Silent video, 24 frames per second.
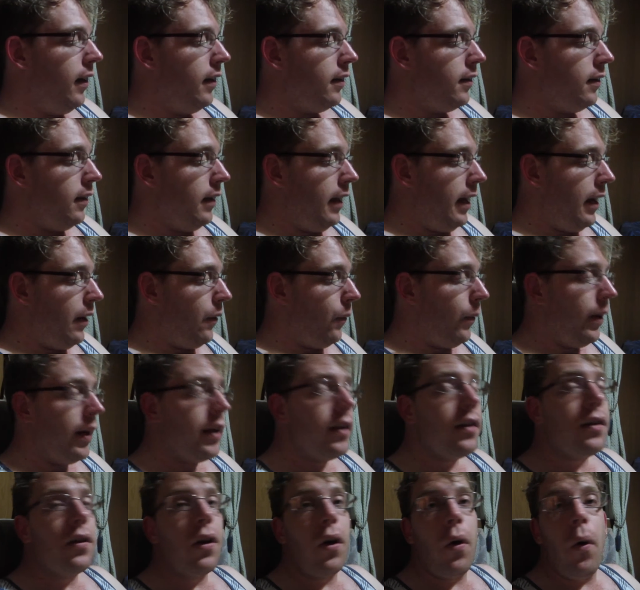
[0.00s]
So that
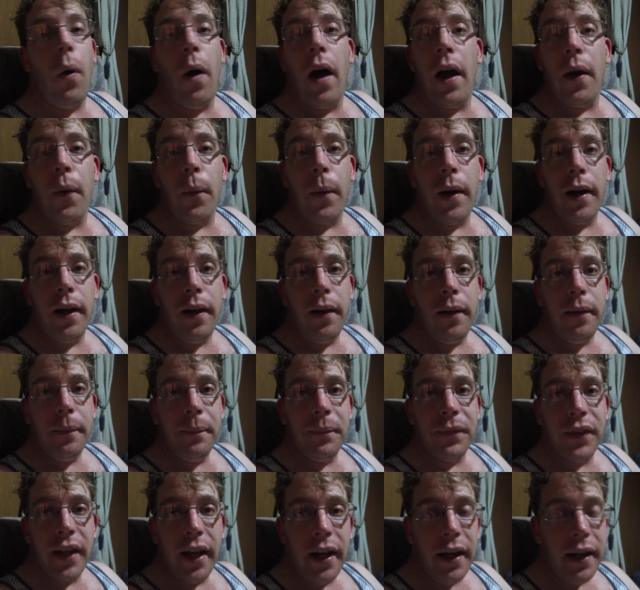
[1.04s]
went quite well.
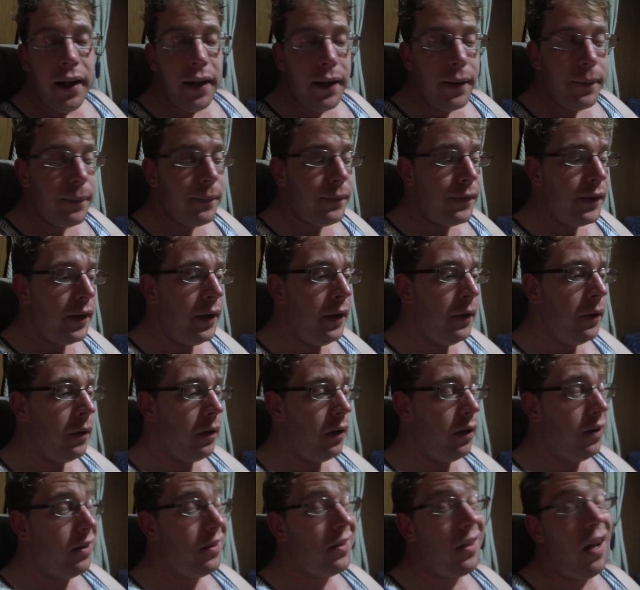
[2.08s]
Well, at
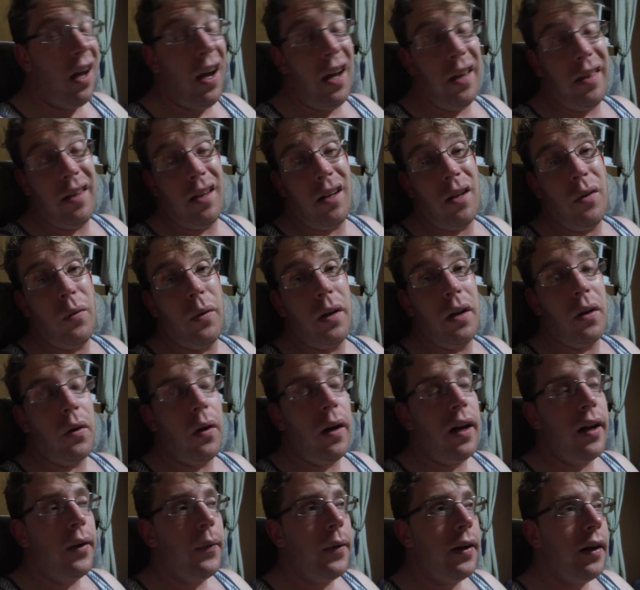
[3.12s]
least I think it went
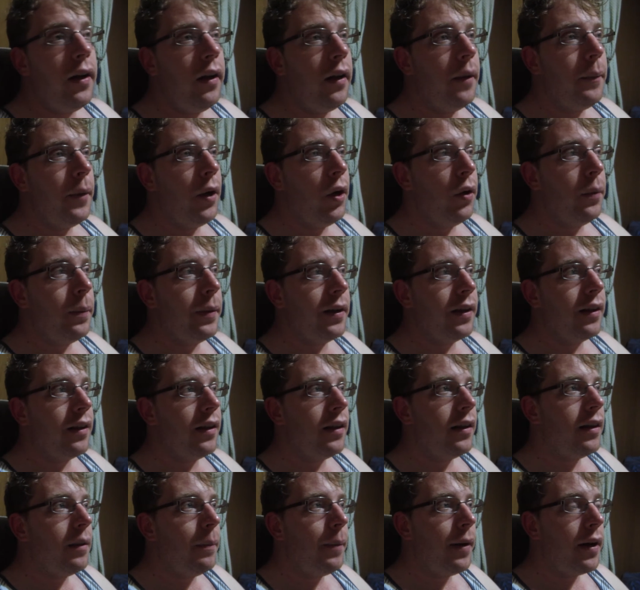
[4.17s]
quite well. I'm hoping
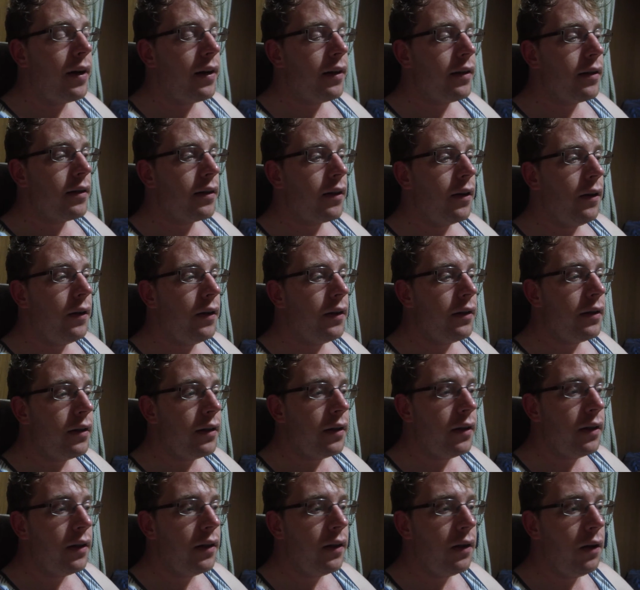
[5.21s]
that the parents got
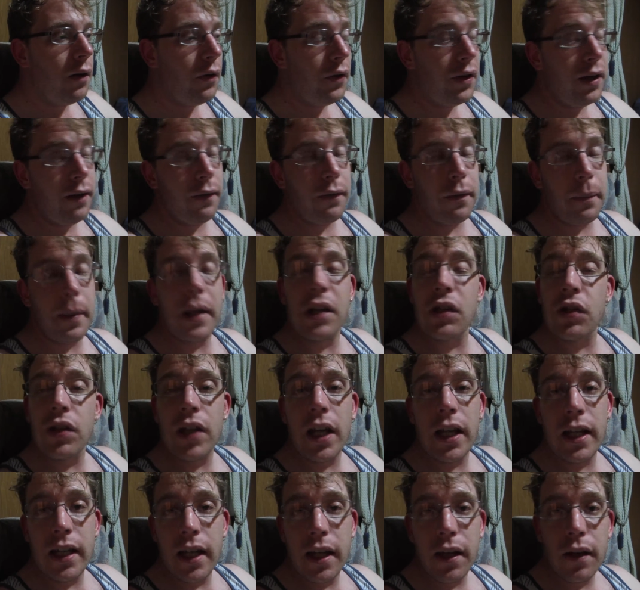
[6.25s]
all the information
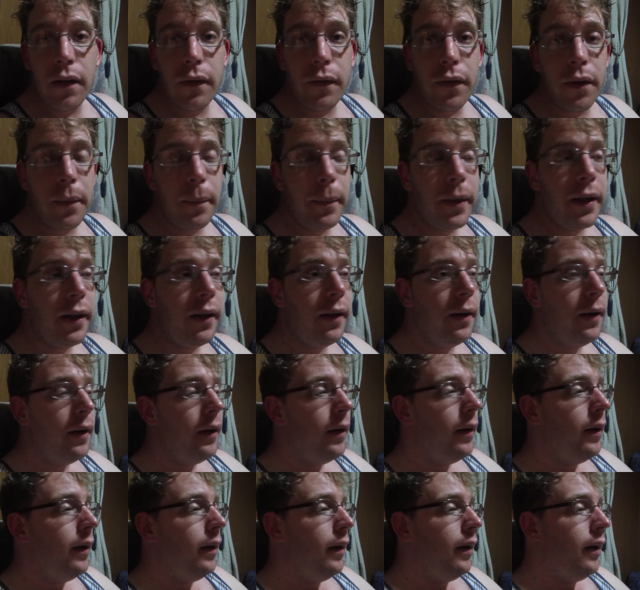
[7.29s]
they needed from me.
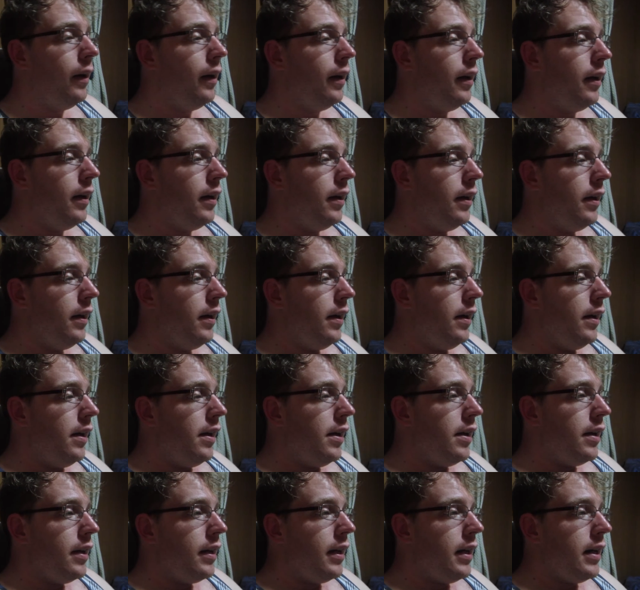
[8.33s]

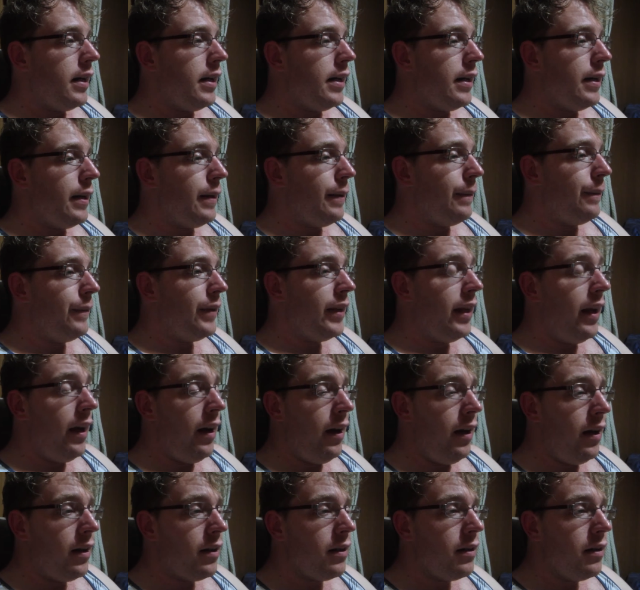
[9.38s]

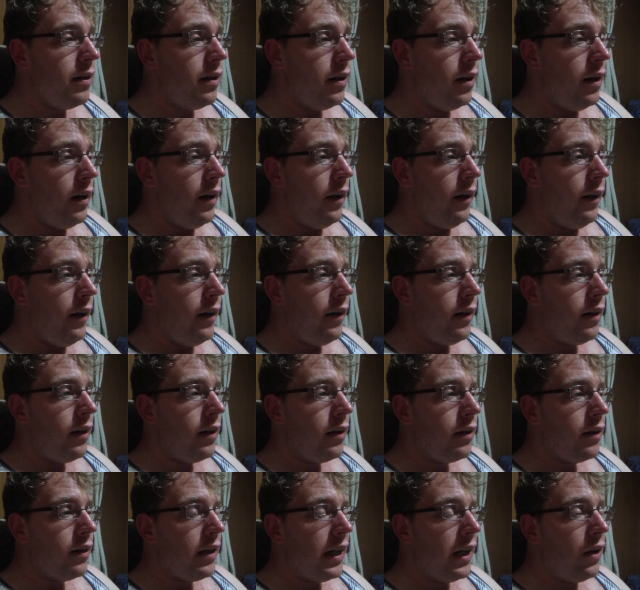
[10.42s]
Yeah,
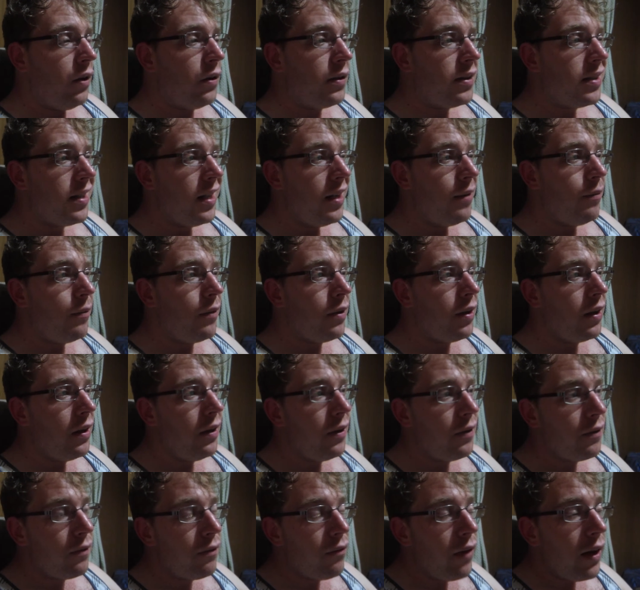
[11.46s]
they all seemed
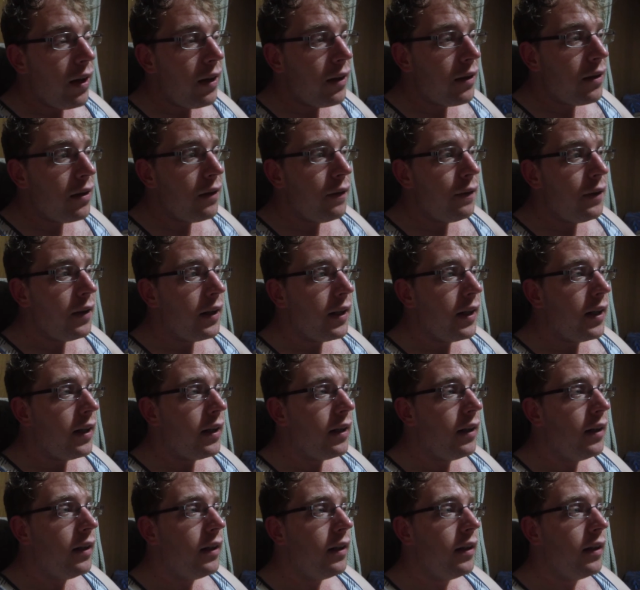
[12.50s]
relatively,